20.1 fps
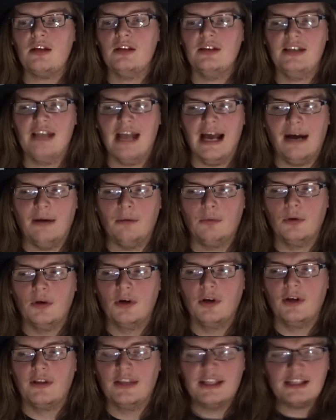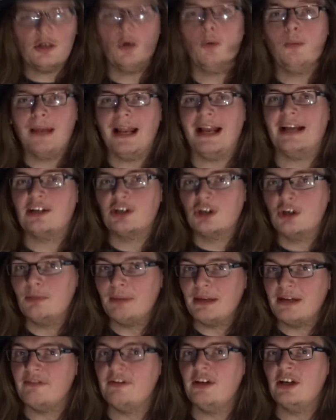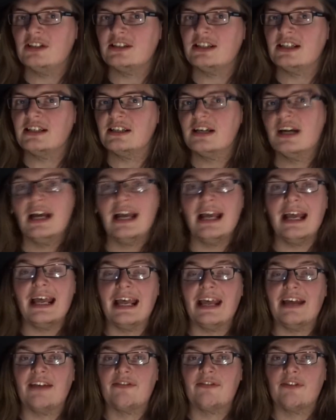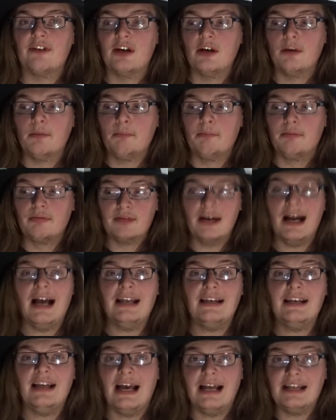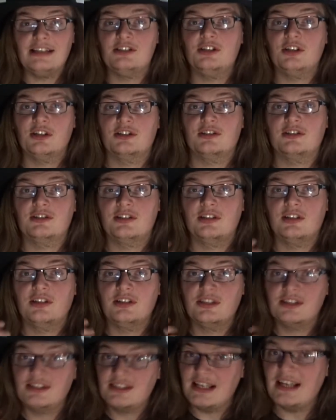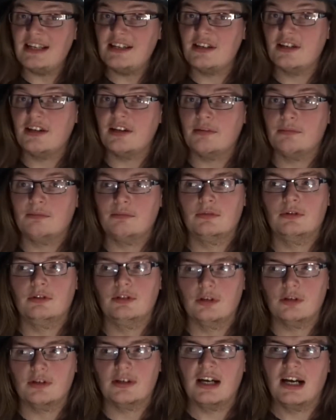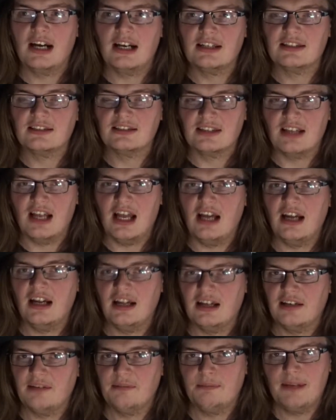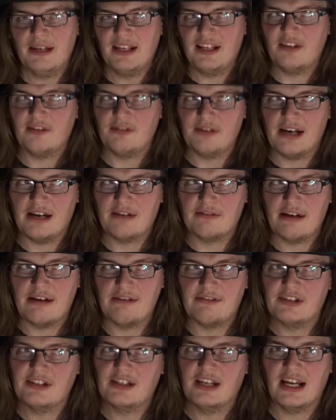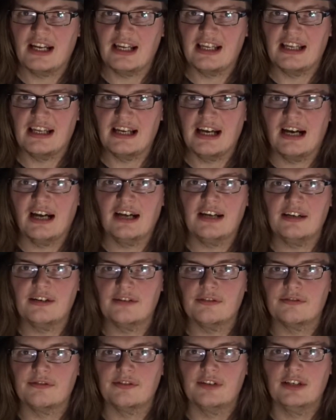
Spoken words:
Now, this whole plan could have been averted if Bran had just said to them, look guys, being three-eyed raven, I can kind of